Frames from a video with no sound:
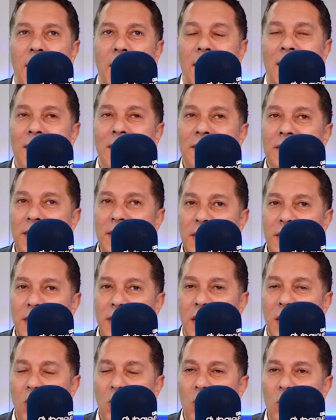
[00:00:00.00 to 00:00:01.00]
Until
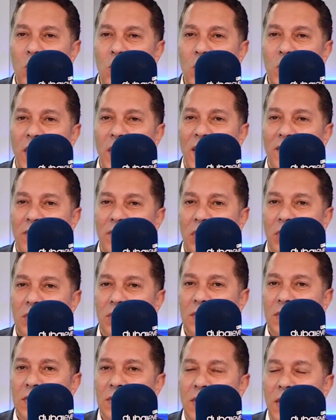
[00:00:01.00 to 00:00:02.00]
now, we have not
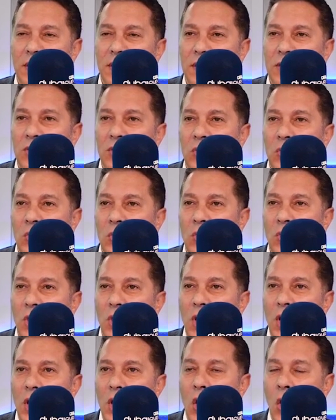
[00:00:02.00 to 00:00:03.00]
done it to
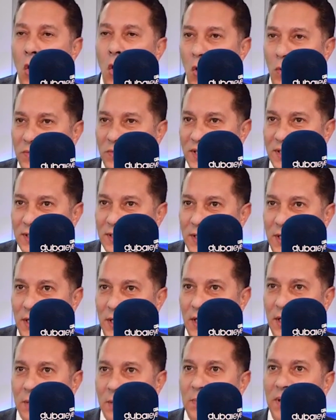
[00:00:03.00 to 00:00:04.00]
homes still,
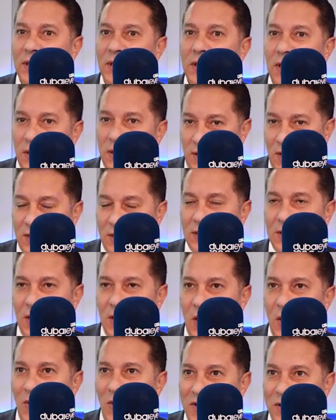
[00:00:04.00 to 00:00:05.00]
but that's
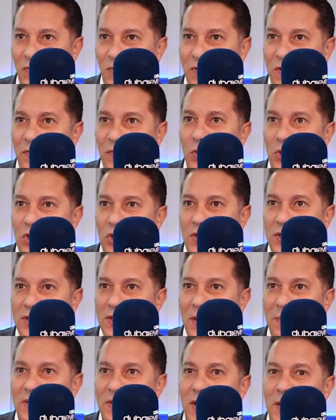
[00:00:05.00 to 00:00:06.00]
one of the future
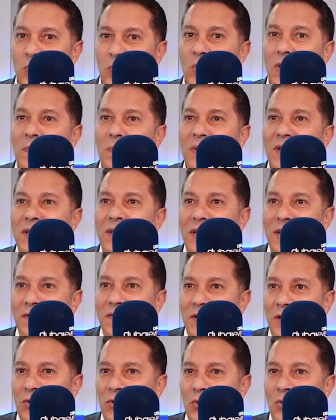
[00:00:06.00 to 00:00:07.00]
steps that will be
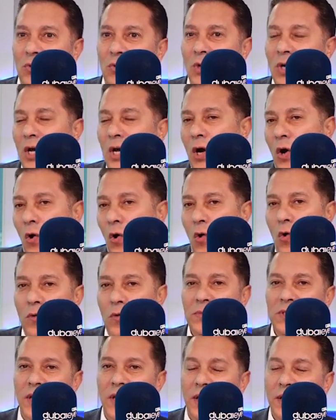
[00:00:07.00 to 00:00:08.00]
delivered to
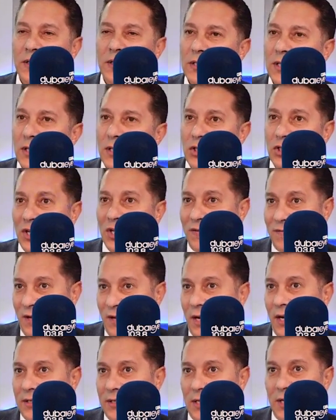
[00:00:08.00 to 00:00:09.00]
homes like residential
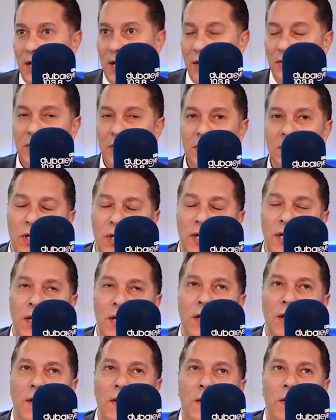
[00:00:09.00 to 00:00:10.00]
villas and others.
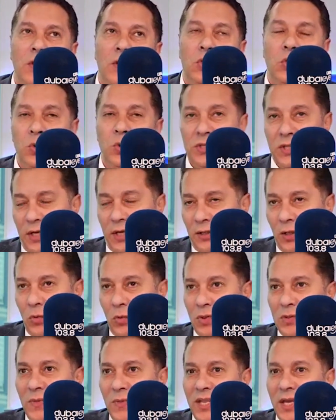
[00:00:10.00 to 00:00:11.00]
So we started
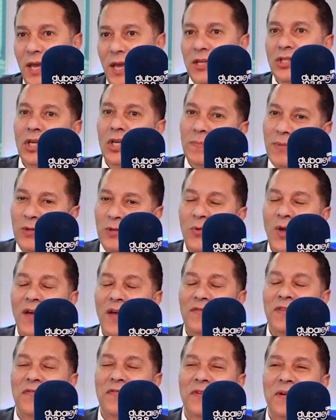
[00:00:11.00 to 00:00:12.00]
with medication, but we
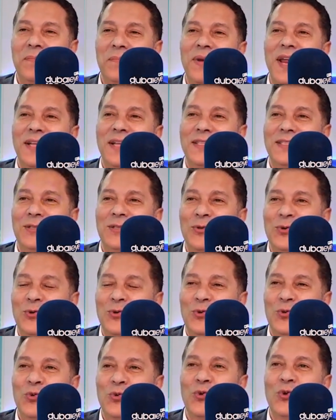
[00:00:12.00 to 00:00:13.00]
have different plans
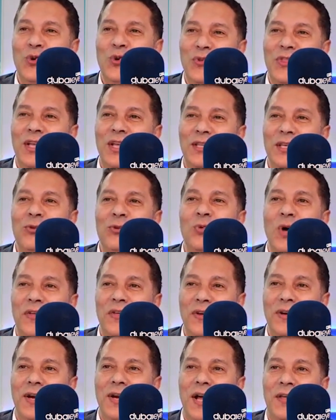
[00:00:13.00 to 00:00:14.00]
to grow that into
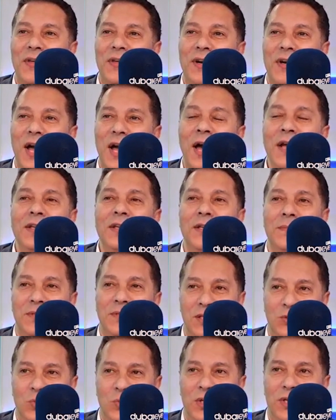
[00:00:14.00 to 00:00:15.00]
other
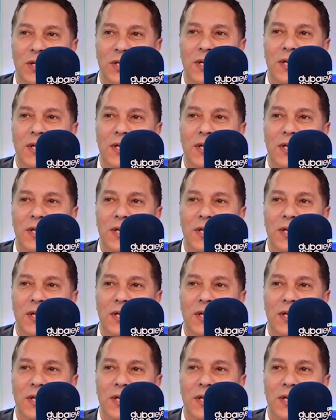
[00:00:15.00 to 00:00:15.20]
items as well.